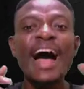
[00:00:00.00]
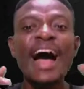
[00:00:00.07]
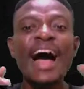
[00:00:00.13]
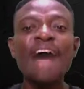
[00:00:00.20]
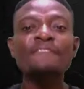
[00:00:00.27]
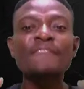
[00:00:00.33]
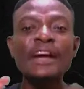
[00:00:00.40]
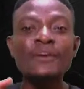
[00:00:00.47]

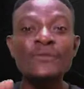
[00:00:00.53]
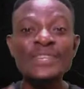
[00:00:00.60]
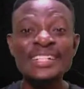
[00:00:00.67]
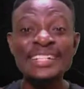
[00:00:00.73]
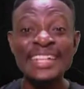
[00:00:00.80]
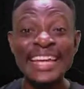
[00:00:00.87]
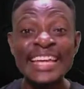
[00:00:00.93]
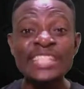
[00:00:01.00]
After
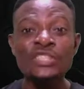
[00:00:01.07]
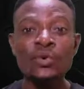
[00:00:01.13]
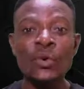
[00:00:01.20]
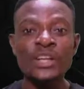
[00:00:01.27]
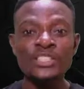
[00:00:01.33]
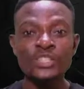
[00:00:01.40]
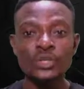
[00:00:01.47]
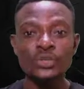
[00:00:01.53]
reading each
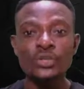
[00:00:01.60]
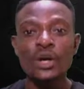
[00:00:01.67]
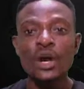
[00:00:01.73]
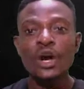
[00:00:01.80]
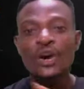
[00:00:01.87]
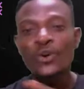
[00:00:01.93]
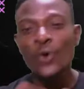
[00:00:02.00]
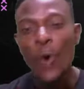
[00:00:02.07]
question,
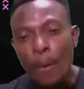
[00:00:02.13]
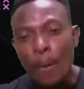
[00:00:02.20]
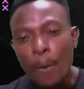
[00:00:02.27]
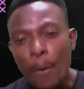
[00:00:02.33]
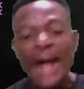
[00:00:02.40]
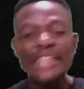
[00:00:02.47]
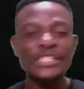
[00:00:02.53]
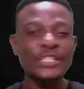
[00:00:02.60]
go
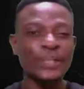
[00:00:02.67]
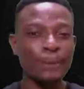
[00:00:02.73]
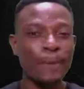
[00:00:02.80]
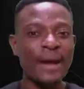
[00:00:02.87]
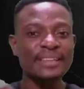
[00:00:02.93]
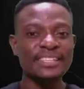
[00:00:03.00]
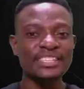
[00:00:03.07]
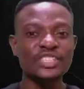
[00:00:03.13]
back to the
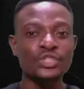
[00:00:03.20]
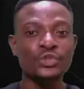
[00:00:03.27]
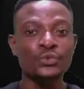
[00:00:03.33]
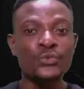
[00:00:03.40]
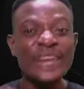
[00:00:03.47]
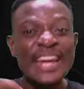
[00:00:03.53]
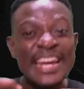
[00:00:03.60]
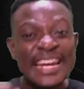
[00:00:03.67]
passage to
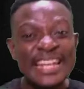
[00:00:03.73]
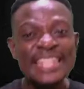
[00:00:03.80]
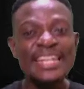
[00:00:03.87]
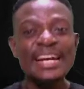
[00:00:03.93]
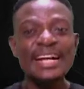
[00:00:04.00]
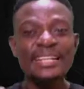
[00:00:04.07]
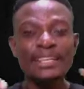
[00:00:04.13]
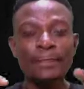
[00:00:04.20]
read
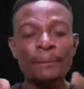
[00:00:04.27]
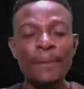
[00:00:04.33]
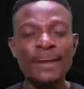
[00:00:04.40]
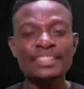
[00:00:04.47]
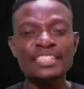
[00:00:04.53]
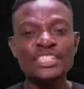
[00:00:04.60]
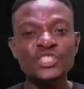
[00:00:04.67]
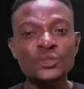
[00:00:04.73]
the
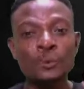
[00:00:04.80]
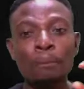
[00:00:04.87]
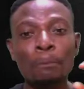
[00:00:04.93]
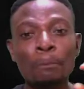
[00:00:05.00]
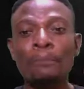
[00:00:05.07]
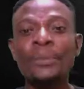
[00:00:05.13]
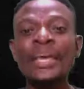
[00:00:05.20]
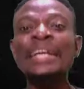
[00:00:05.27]
passage to
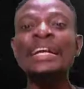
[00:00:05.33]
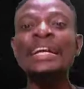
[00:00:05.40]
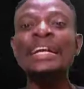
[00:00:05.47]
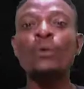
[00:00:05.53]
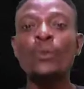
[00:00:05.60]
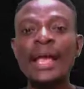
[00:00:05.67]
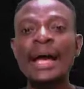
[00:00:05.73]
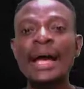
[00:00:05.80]
pick
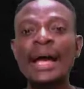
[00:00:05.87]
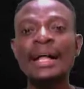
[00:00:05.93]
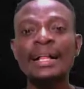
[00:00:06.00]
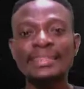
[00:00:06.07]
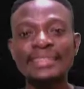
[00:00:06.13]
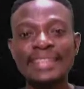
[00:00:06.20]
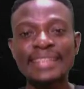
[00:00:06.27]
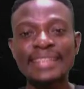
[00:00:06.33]
where
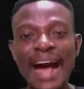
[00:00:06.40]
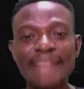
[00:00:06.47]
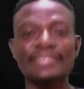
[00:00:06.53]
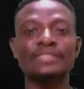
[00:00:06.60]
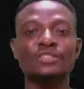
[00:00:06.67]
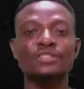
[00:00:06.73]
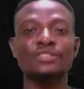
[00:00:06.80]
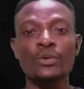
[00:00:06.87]
the
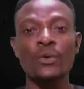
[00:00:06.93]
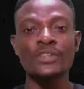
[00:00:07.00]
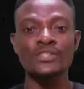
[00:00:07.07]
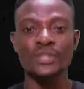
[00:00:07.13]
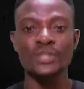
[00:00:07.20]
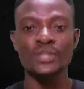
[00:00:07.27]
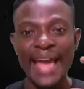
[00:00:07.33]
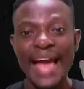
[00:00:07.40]
answer to that
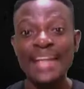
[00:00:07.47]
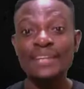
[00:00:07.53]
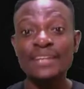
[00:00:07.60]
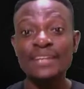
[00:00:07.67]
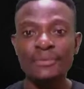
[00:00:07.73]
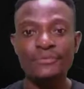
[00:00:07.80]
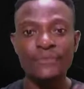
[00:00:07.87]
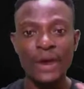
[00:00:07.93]
question can
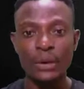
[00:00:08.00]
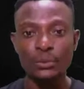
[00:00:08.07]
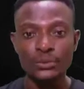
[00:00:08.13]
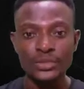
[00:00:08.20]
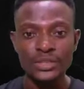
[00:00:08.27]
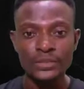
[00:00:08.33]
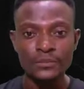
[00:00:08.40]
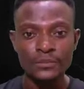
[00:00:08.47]
be found.
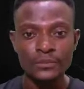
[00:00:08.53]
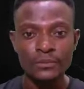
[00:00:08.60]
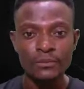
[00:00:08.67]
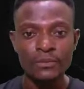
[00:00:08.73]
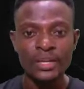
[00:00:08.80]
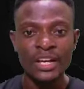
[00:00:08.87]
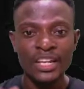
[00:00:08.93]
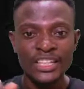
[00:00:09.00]

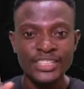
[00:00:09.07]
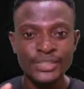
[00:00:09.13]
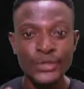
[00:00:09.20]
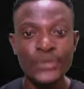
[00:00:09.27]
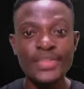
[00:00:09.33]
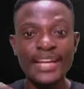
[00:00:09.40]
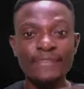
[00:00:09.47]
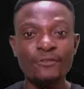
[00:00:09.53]
Do
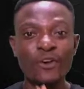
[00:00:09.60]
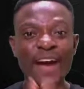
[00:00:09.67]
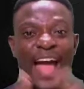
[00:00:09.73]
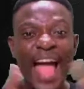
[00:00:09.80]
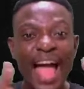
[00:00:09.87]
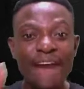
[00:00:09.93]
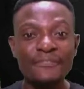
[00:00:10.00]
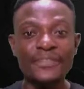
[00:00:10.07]
that for
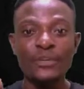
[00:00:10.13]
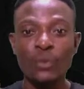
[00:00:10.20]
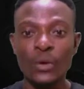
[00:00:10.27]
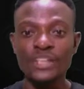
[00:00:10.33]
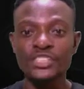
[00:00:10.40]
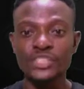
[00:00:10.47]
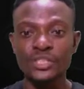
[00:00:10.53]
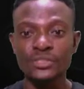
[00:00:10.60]
every
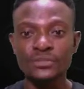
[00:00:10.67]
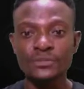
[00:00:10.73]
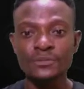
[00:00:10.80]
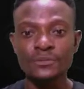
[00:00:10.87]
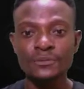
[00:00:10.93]
question.